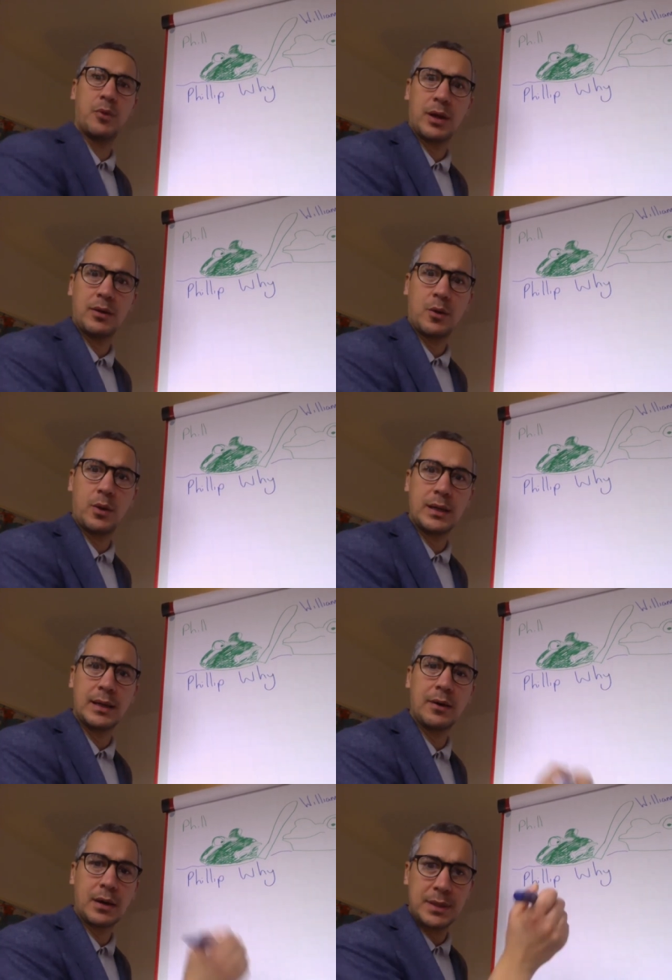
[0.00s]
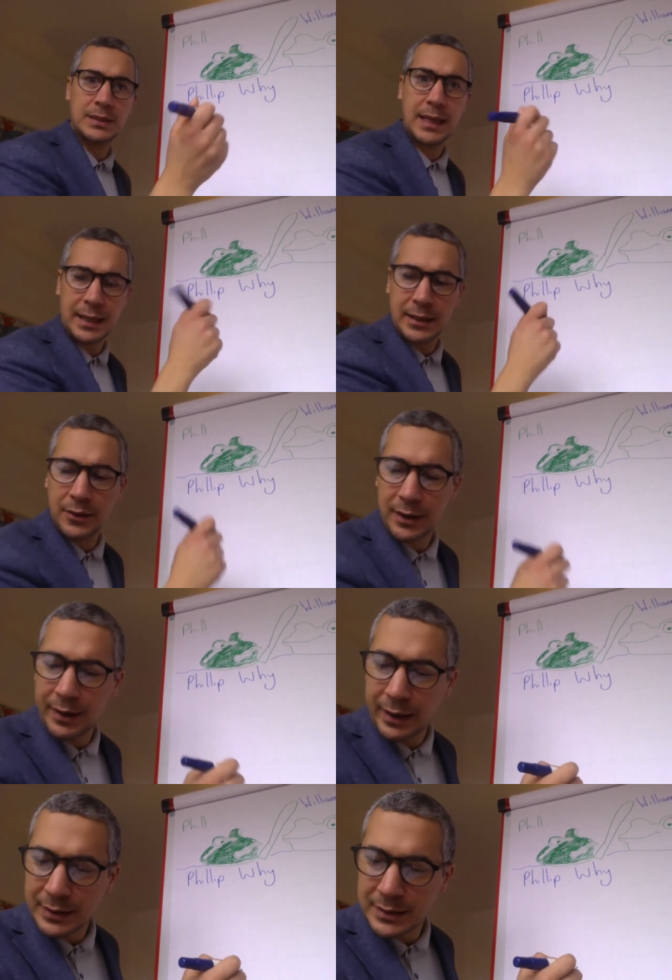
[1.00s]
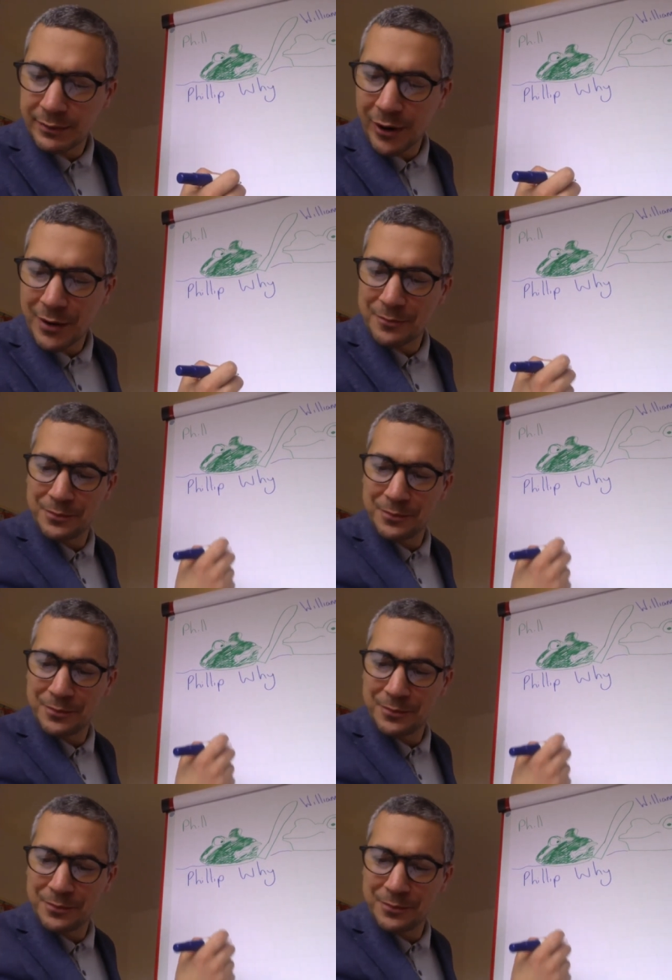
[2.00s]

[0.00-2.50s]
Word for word: more like the Queen now. Give me a second, I'll get that accent right.